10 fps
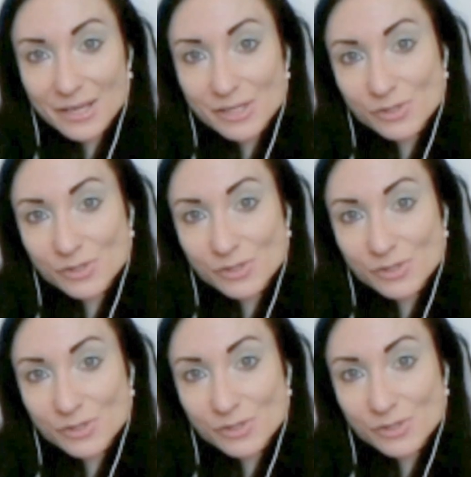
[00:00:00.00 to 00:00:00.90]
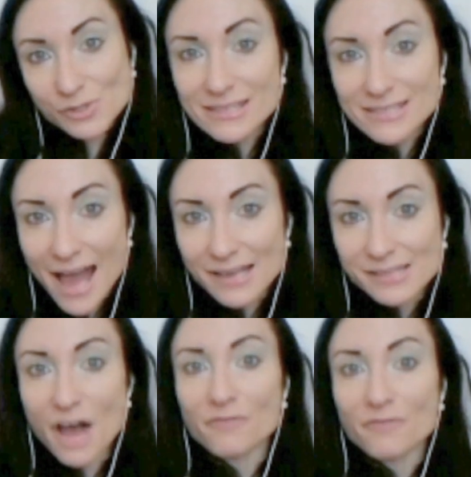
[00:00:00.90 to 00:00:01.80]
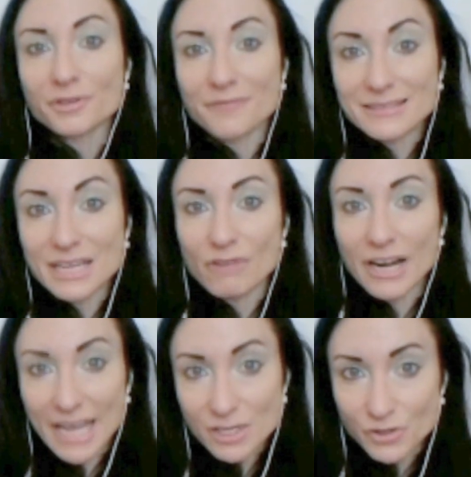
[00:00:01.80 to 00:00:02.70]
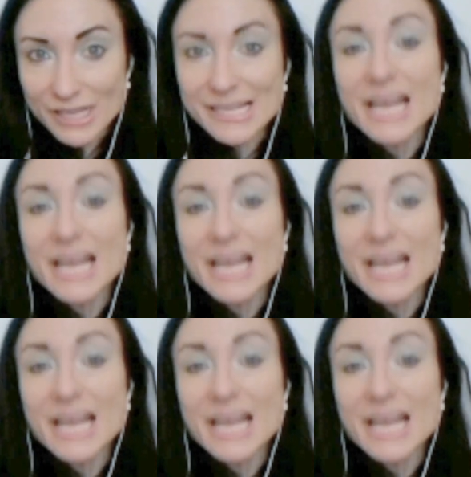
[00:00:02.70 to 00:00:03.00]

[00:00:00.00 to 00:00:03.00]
stretching in the context of preventing running injuries.